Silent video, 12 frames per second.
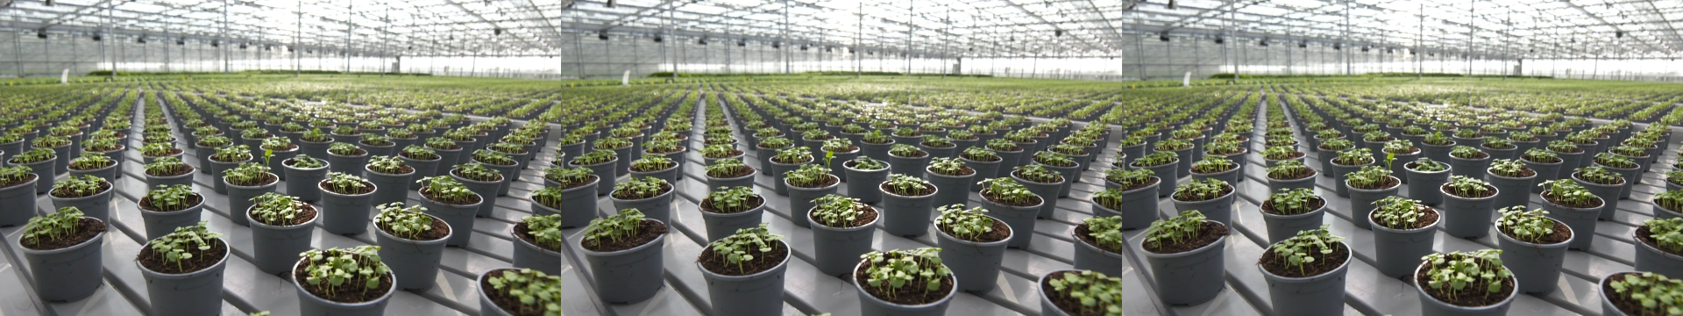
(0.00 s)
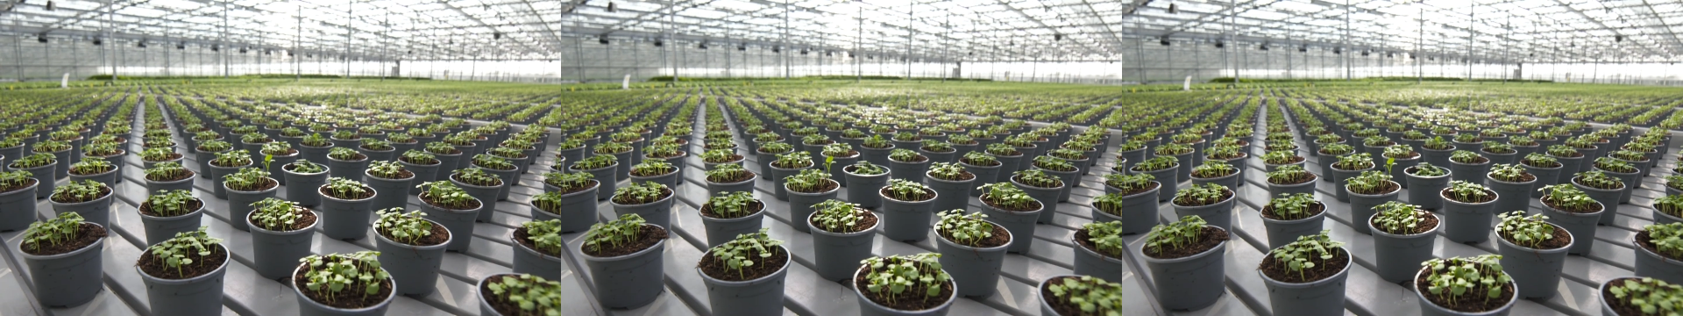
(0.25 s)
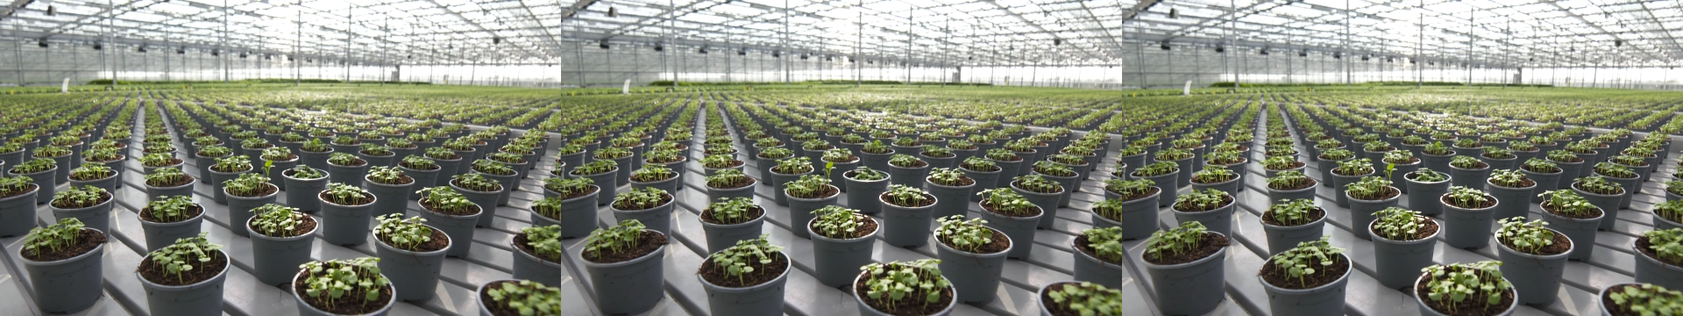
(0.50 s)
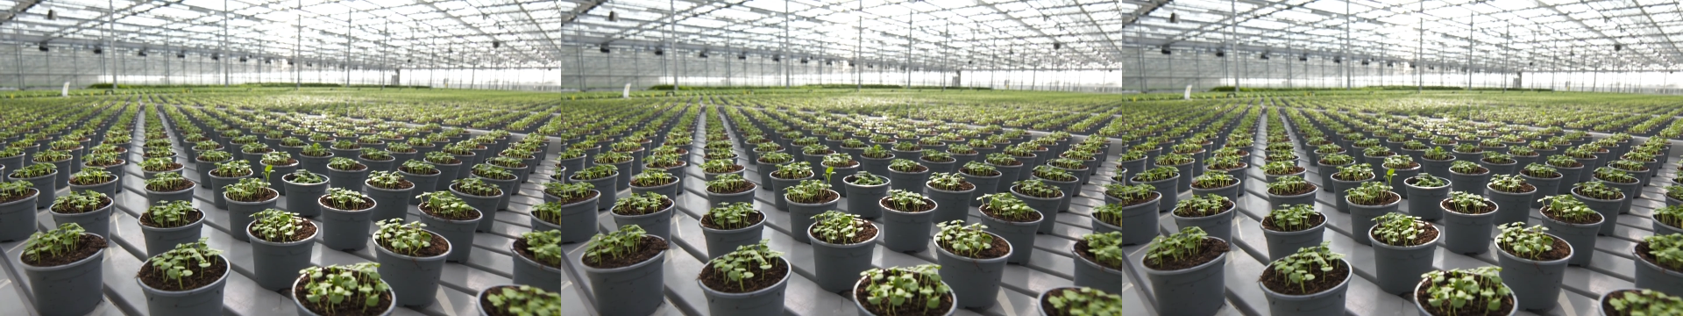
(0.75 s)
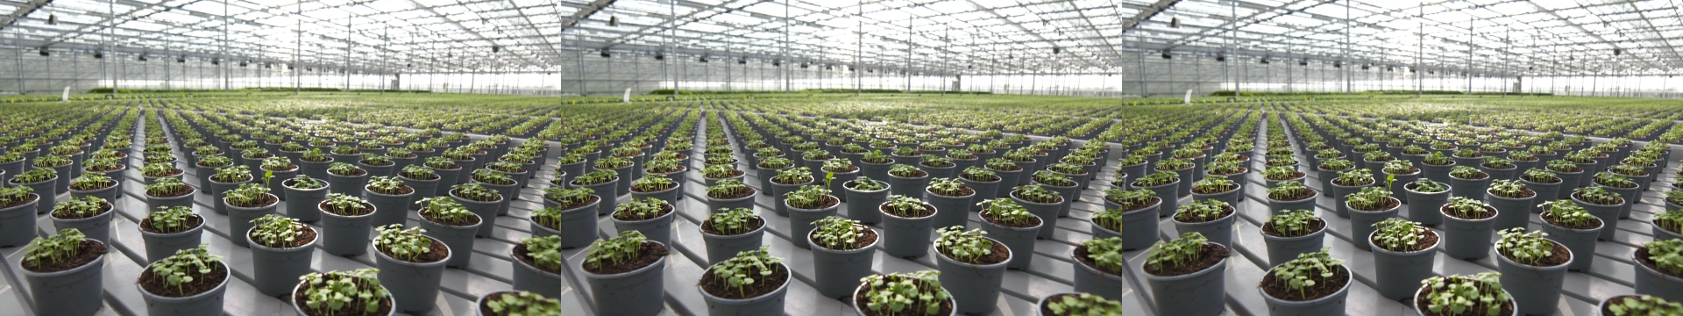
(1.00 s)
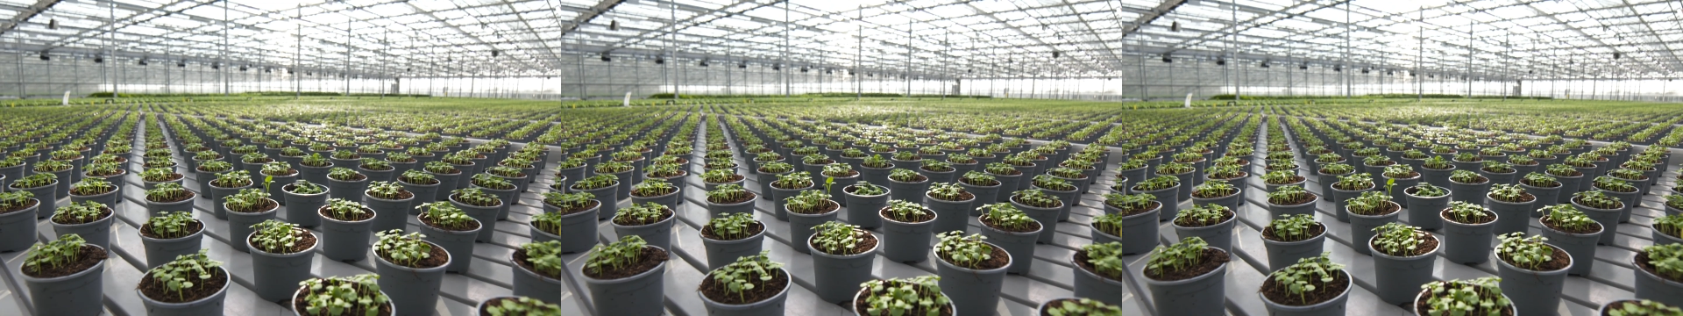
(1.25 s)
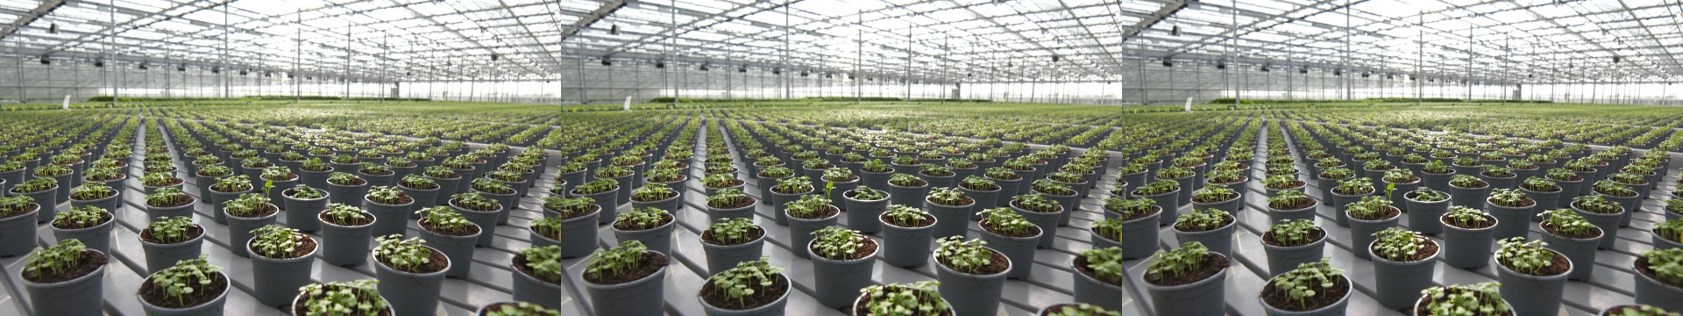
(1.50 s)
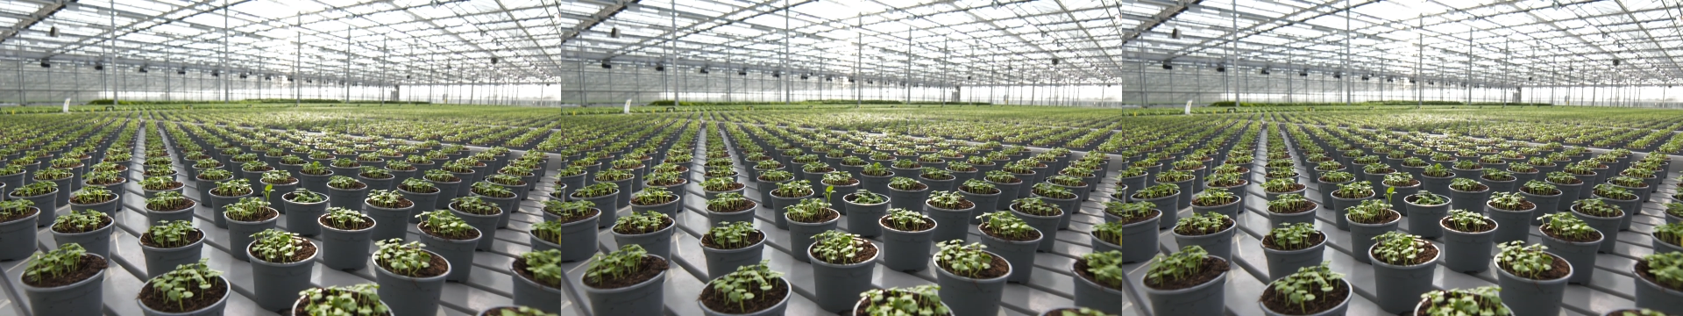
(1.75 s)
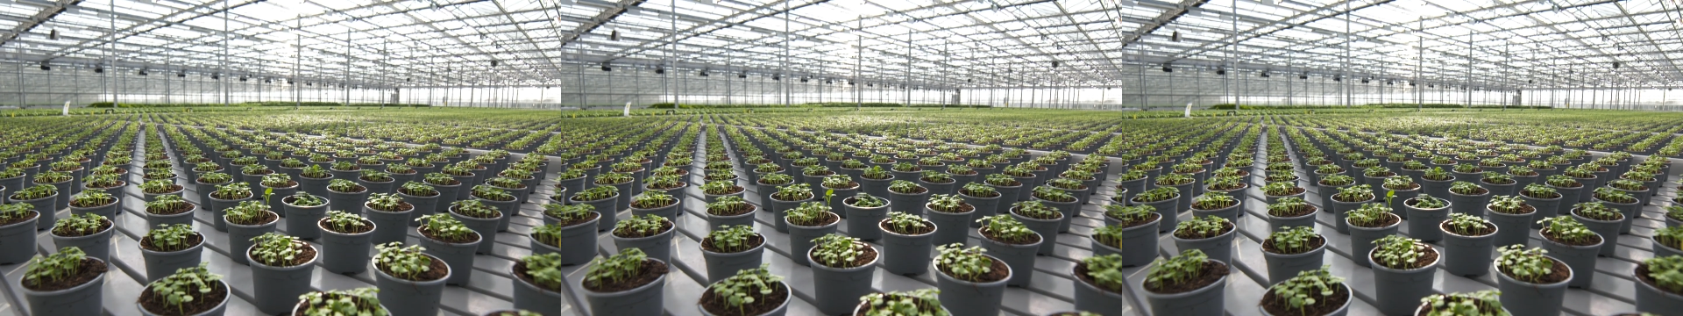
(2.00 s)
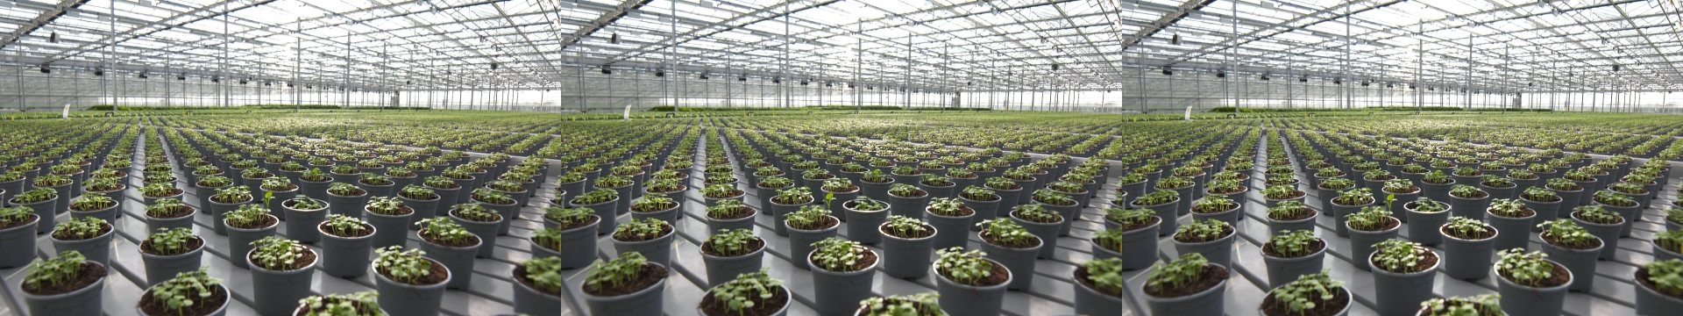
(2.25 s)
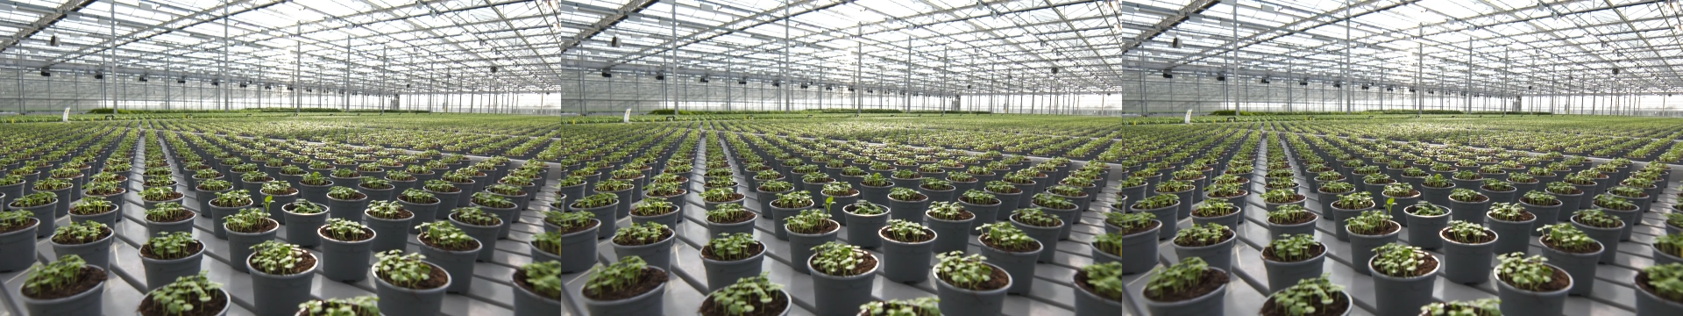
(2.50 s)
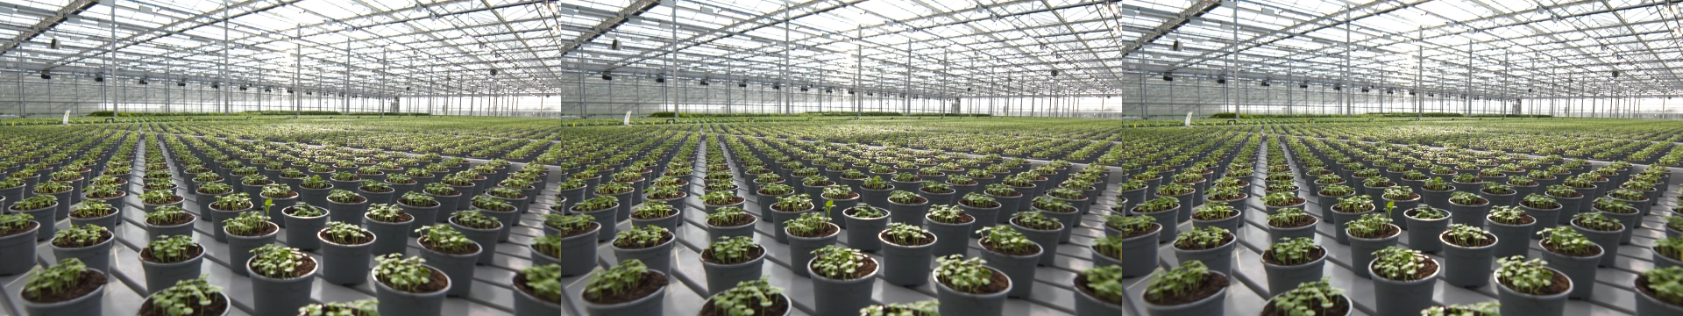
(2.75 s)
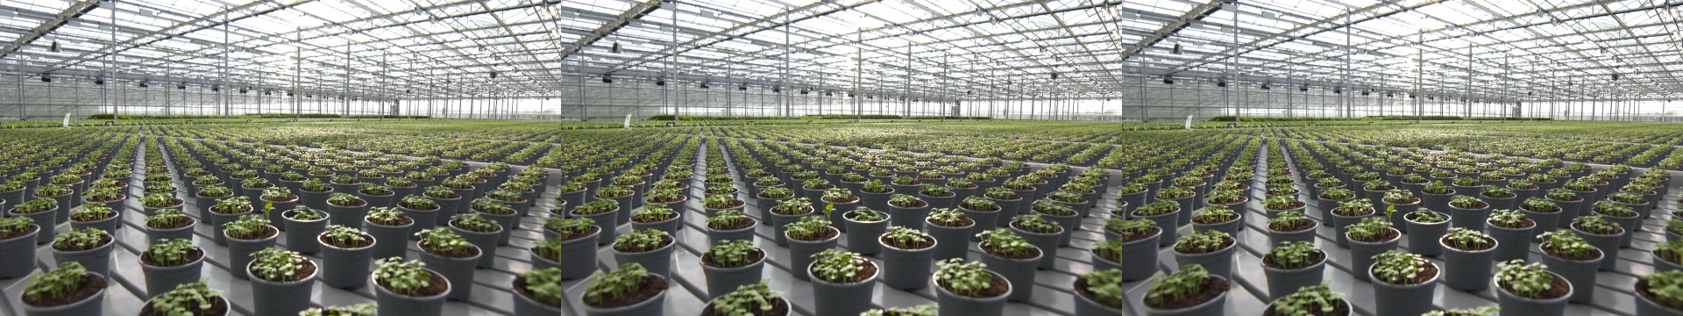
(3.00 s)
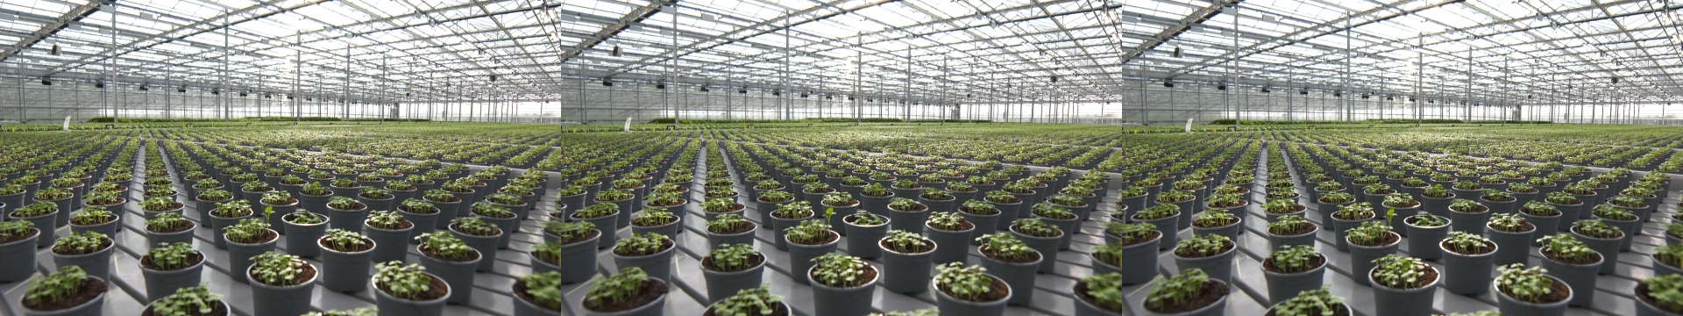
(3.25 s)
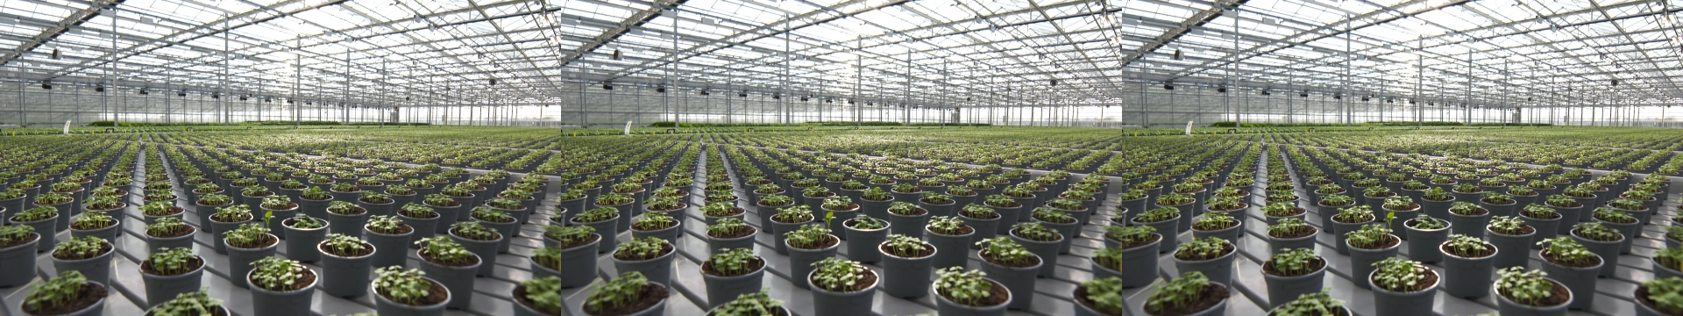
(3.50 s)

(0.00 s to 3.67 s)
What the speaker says: (no speaker visible)